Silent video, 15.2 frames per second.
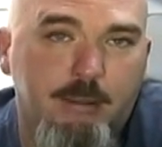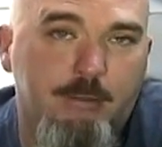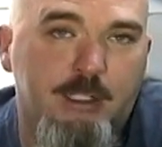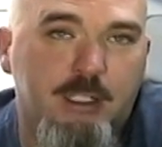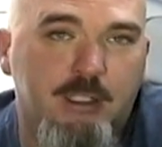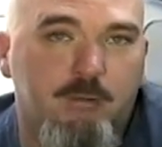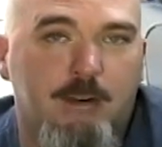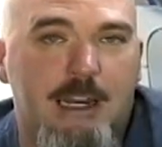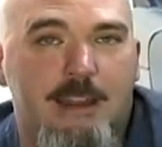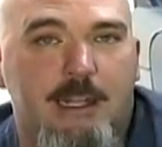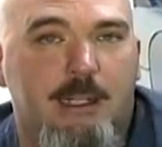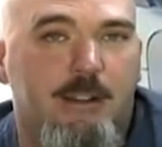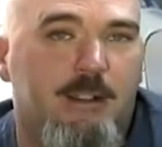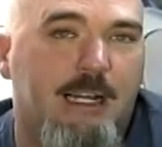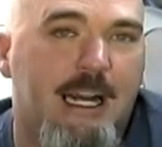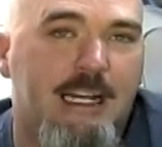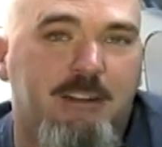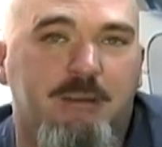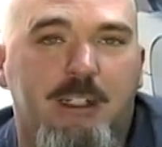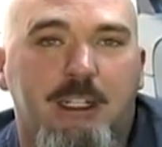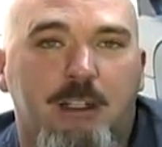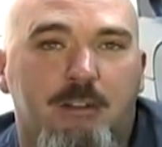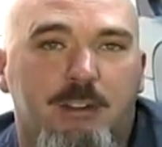which is why that other guy's
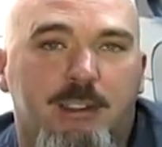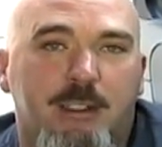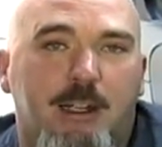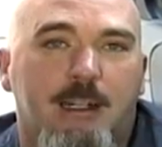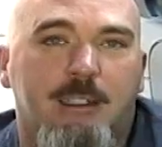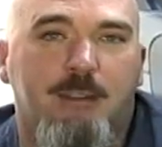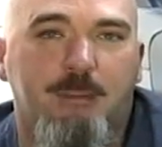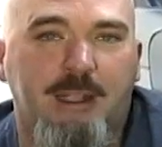video sucks,